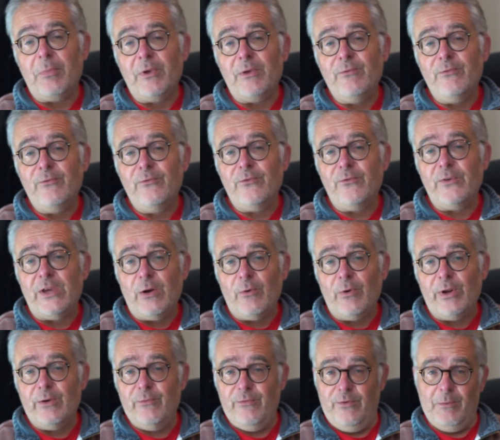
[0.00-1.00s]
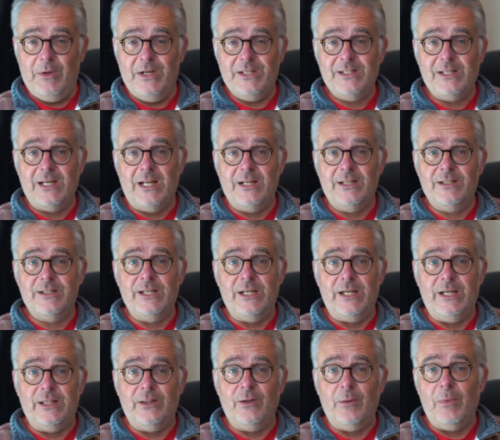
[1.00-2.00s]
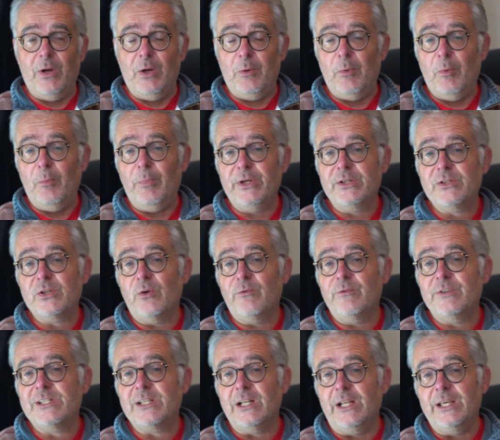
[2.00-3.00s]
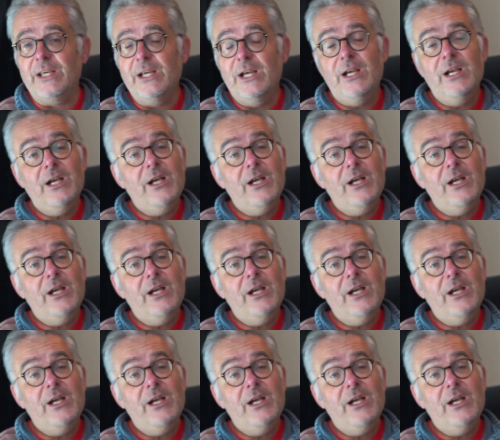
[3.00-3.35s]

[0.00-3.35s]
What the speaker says: be fearing for my sanity at the moment, because obviously